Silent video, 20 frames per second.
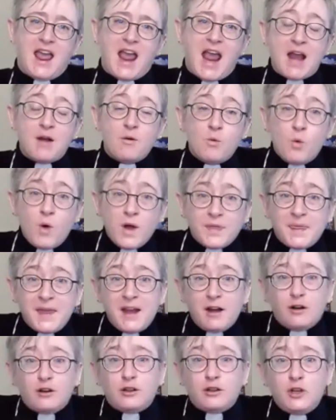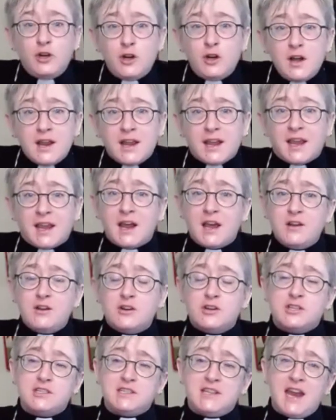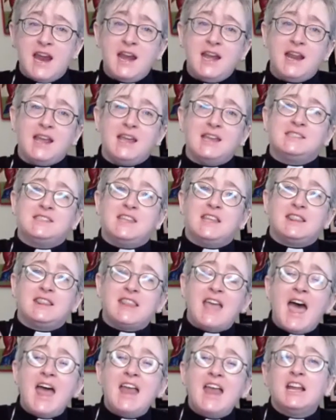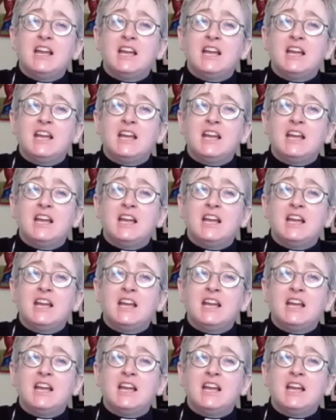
And what they are learning and understanding is that that